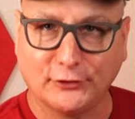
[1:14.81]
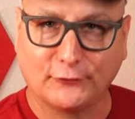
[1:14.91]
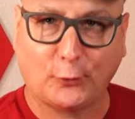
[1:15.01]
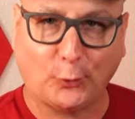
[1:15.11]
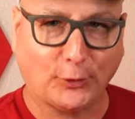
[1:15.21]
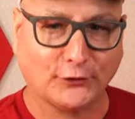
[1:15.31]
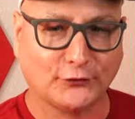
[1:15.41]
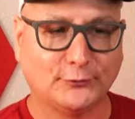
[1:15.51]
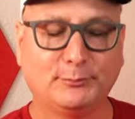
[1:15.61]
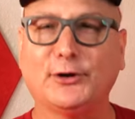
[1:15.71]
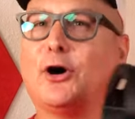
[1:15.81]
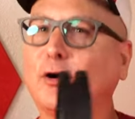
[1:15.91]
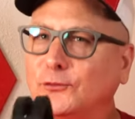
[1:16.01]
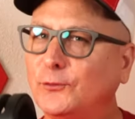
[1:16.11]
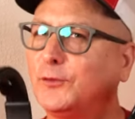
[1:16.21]
of course, but
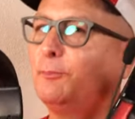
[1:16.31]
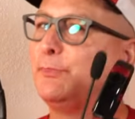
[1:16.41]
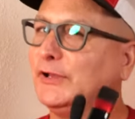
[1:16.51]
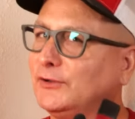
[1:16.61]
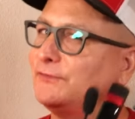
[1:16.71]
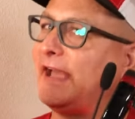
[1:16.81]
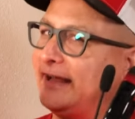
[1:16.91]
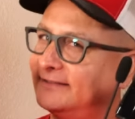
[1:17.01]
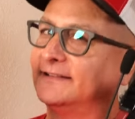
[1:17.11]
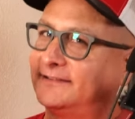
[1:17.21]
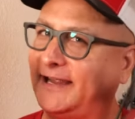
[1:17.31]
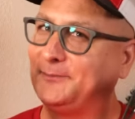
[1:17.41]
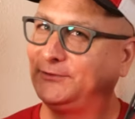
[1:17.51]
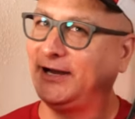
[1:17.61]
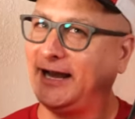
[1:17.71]
also the build at the
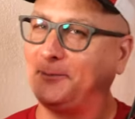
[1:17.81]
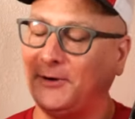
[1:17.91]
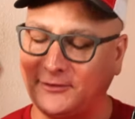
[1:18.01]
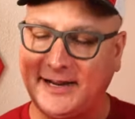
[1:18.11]
same time, all